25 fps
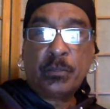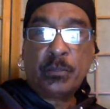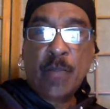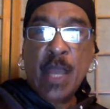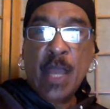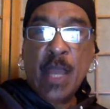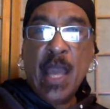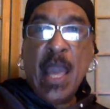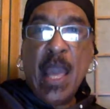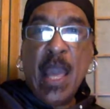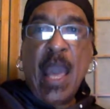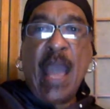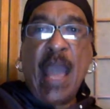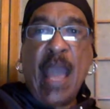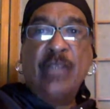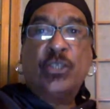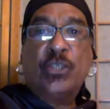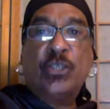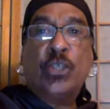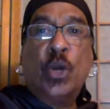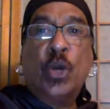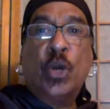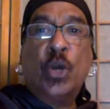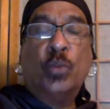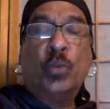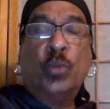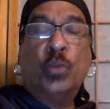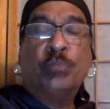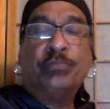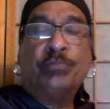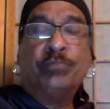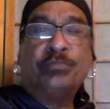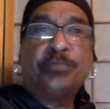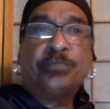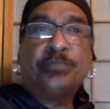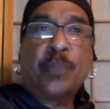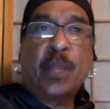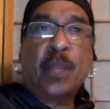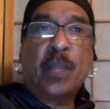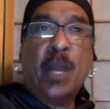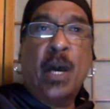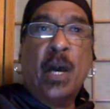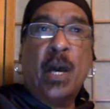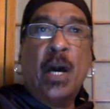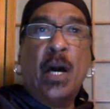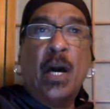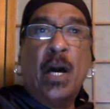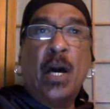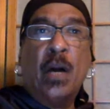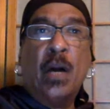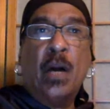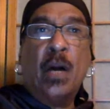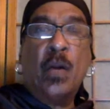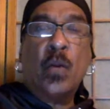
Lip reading: And so I